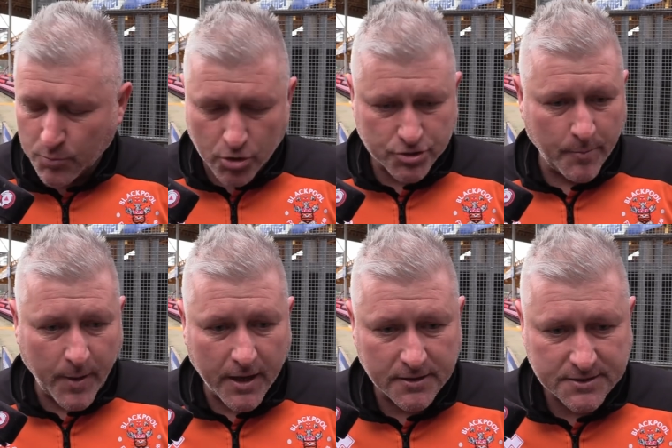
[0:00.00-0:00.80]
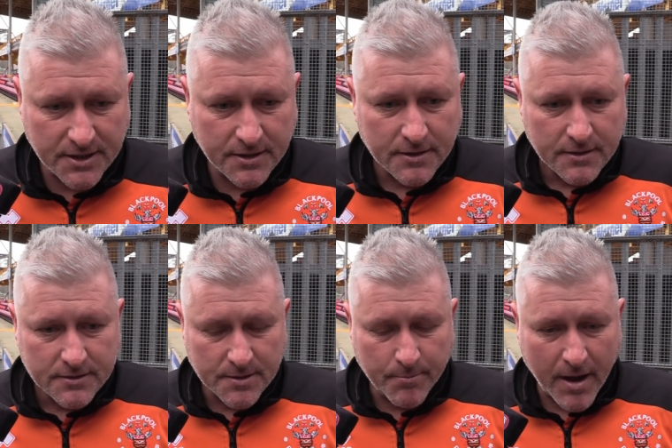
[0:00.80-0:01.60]
It wasn't a penalty,
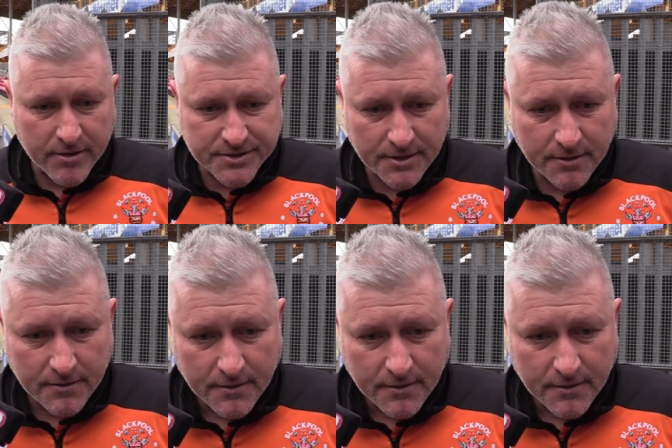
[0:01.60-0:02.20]
it's embarrassing.